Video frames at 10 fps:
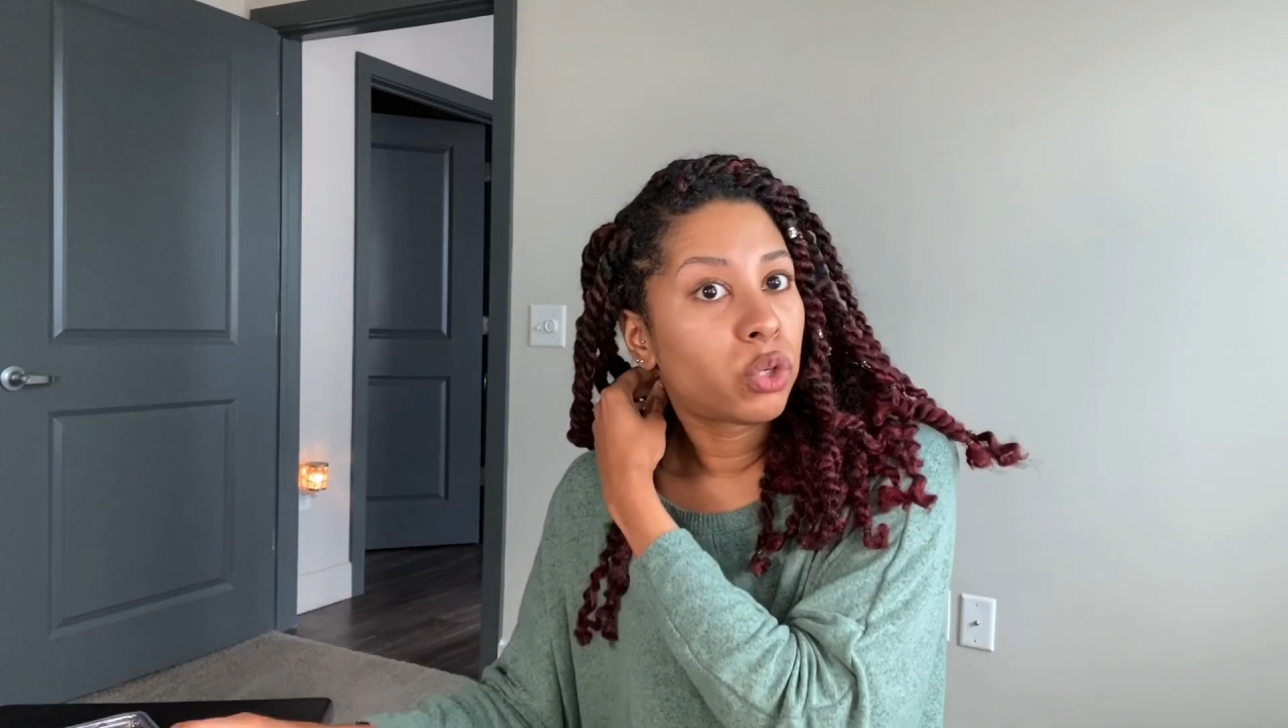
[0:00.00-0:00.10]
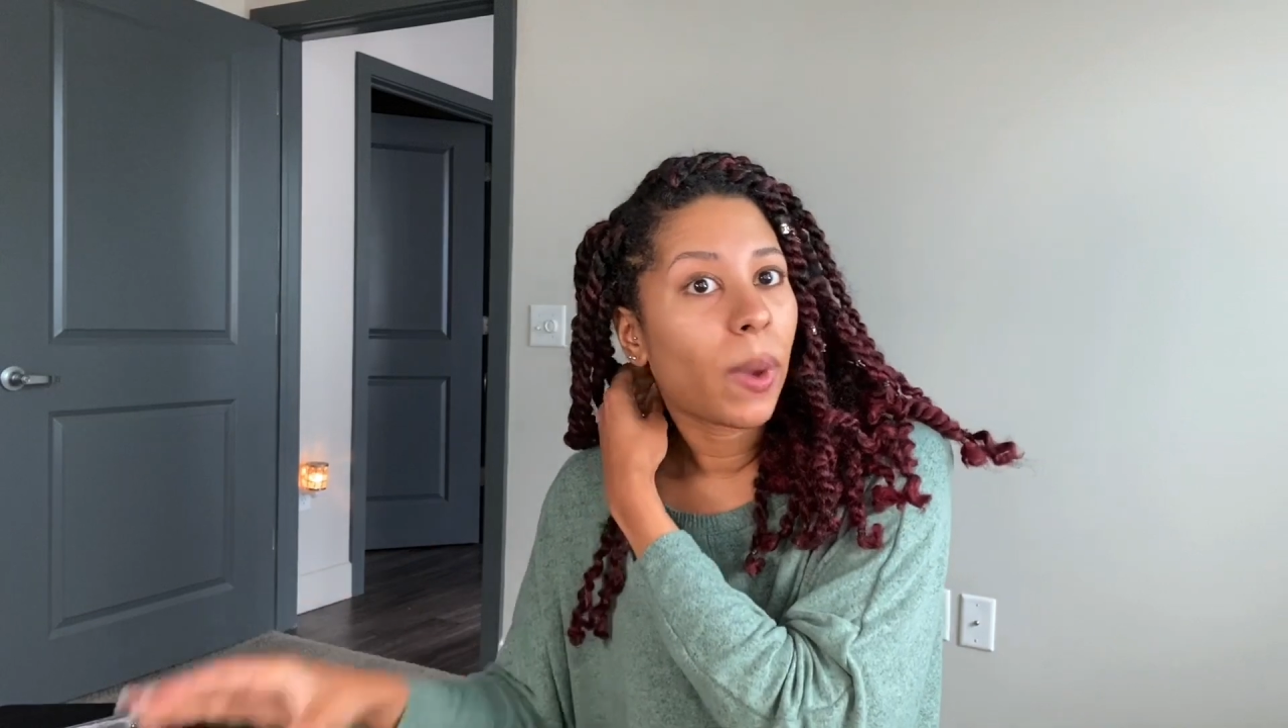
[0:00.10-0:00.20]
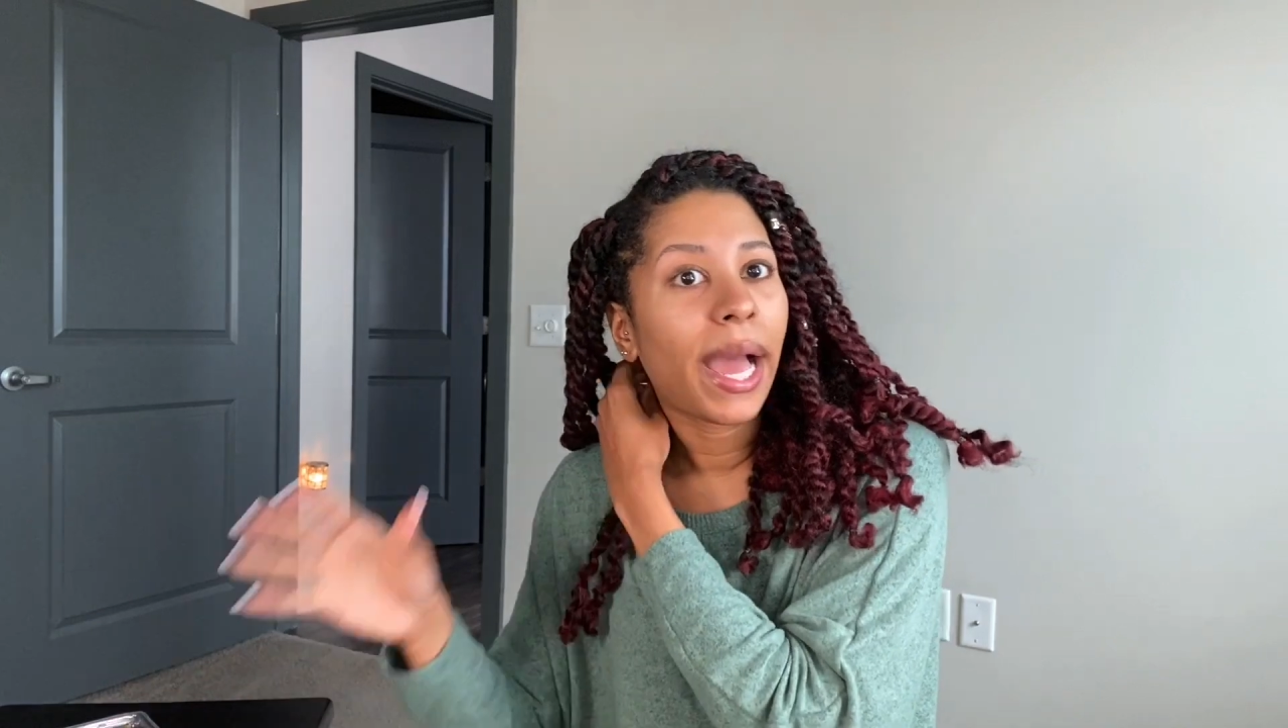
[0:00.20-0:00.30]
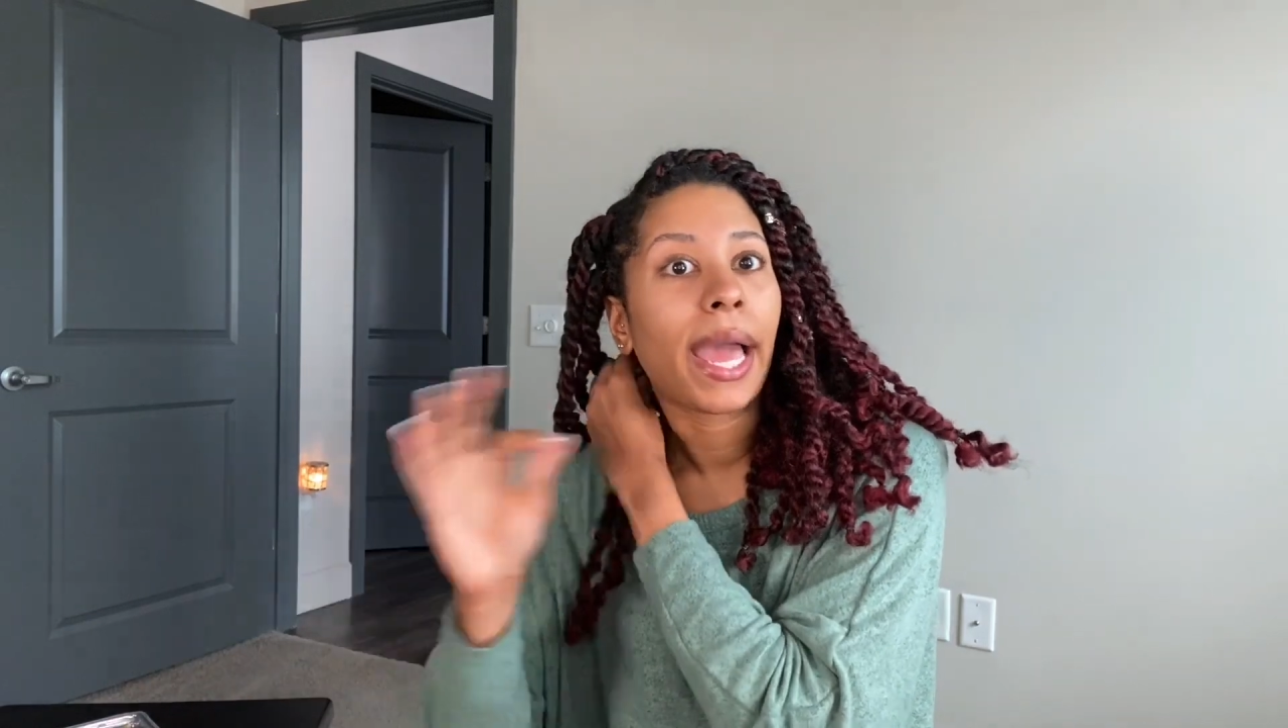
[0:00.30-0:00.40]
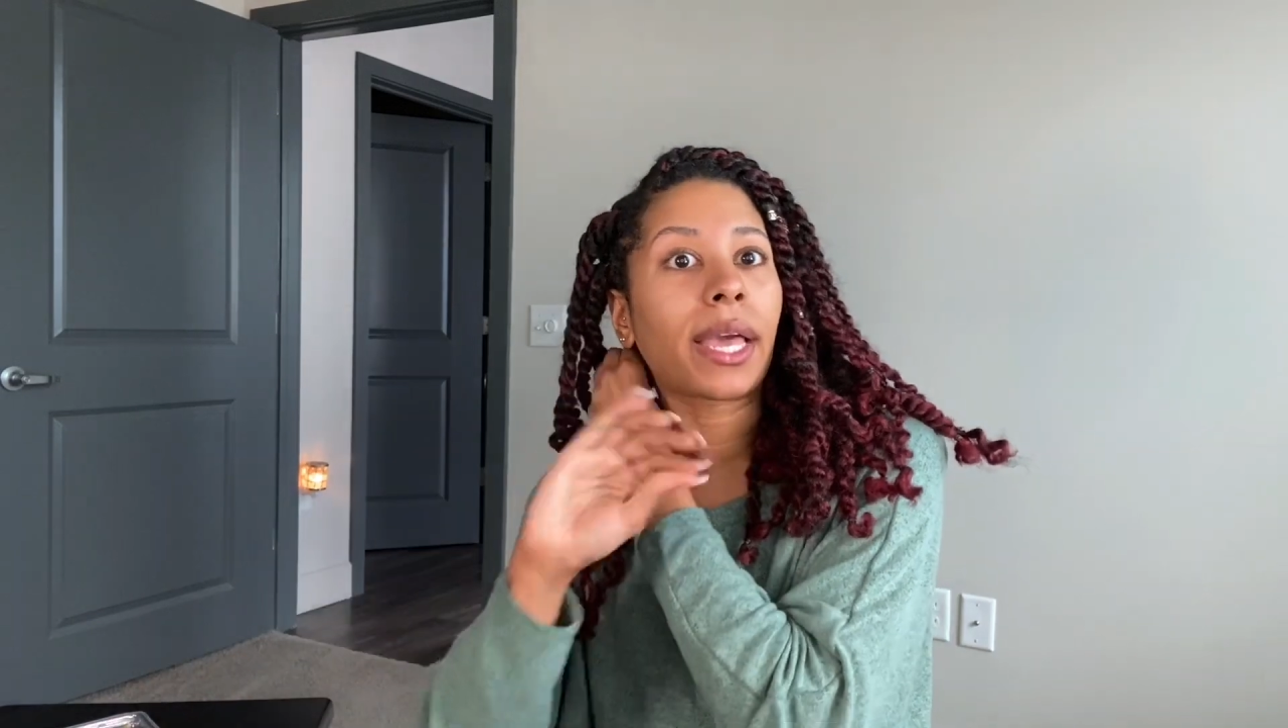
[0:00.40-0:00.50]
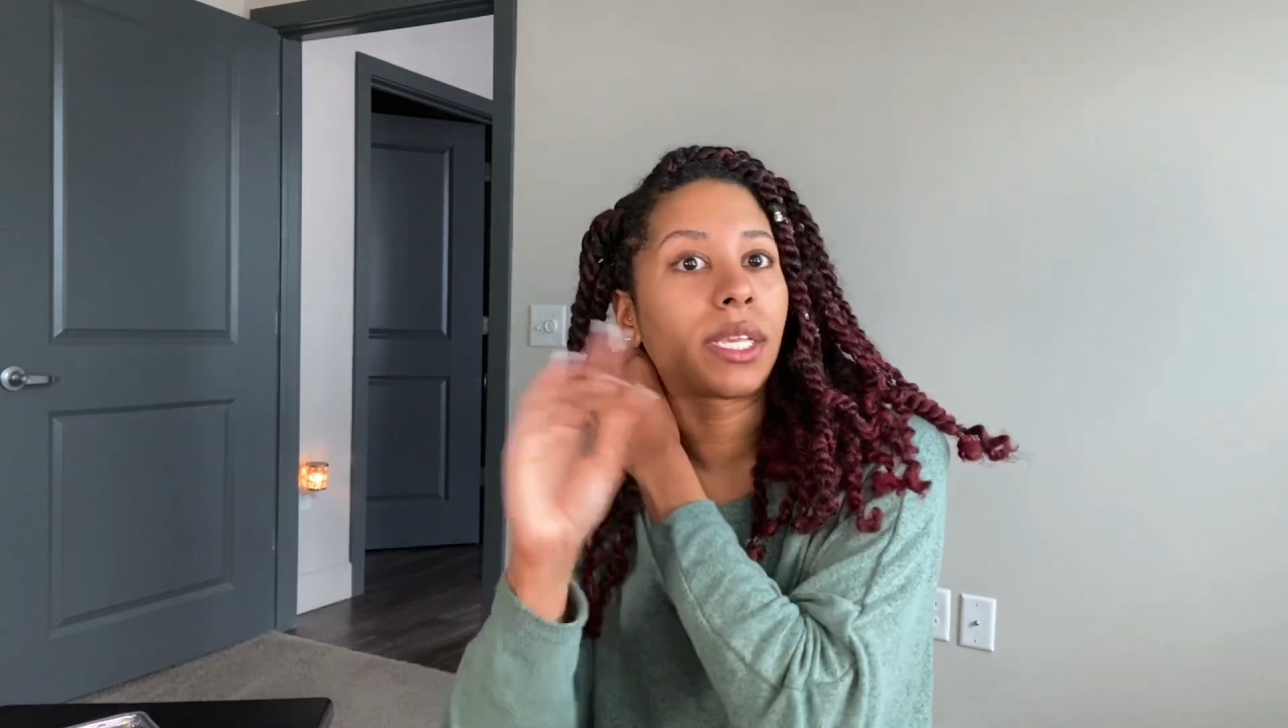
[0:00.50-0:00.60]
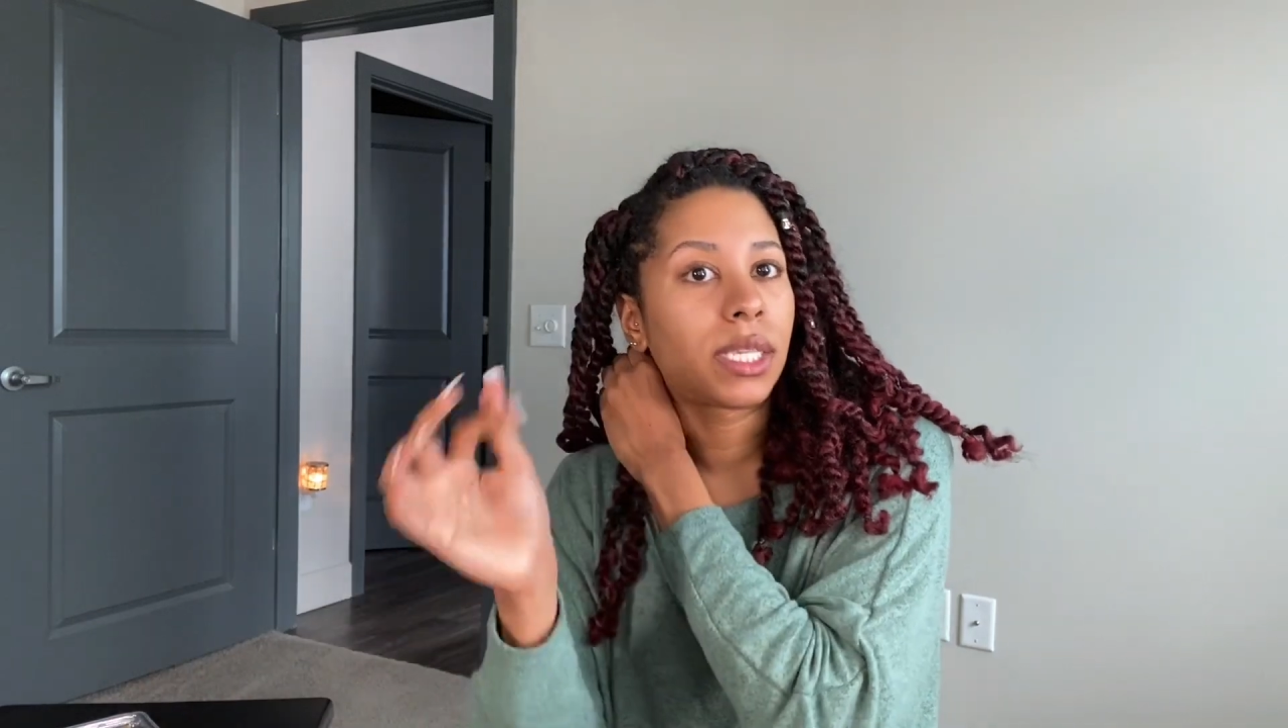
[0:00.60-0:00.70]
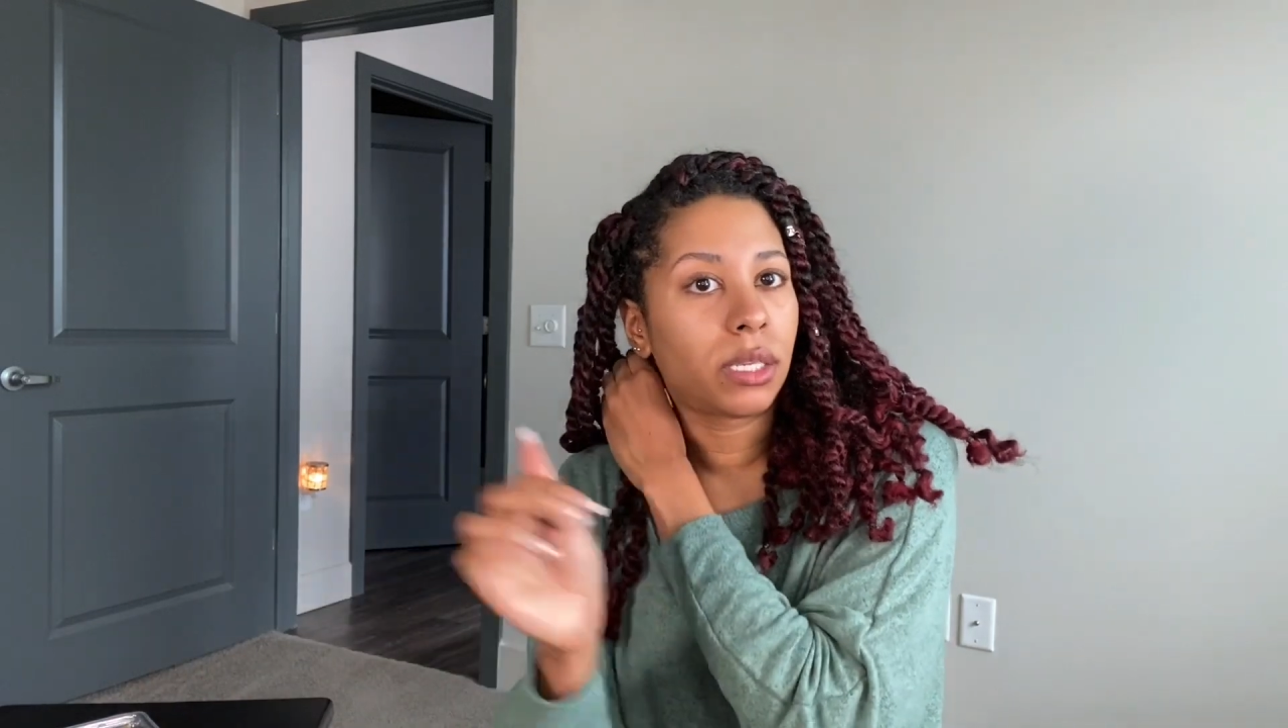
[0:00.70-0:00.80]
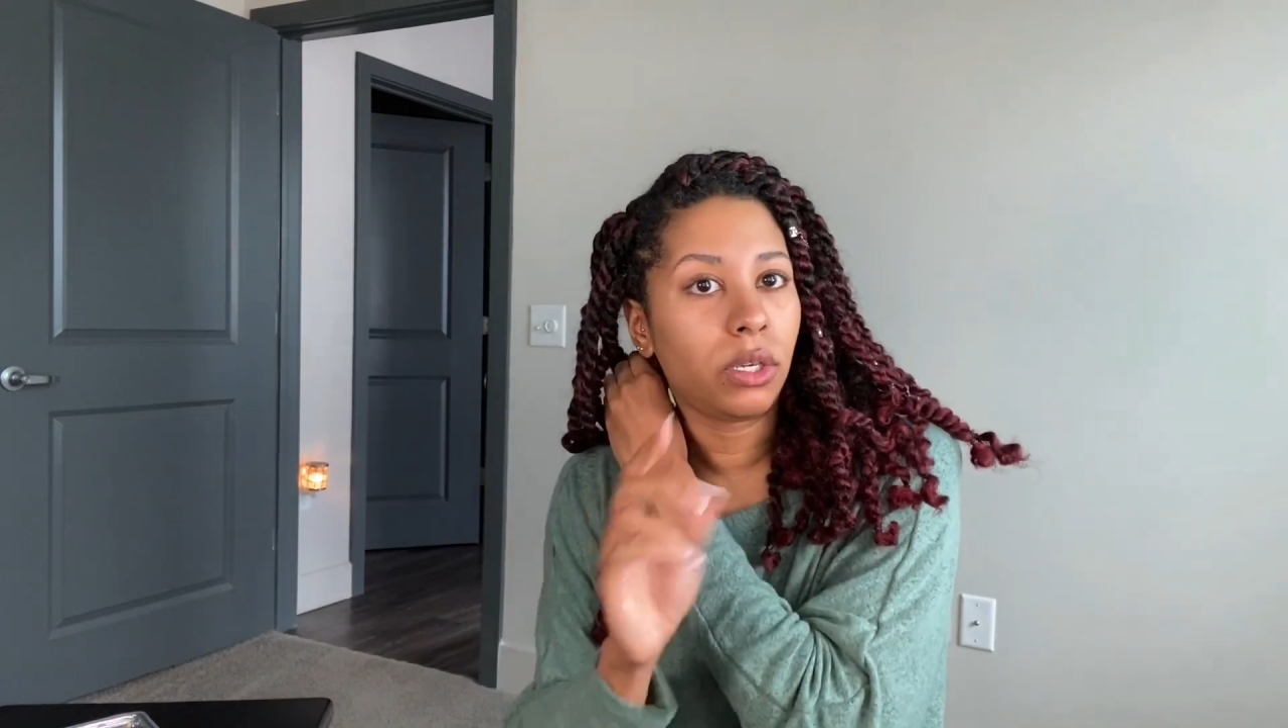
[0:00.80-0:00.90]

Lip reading: wax,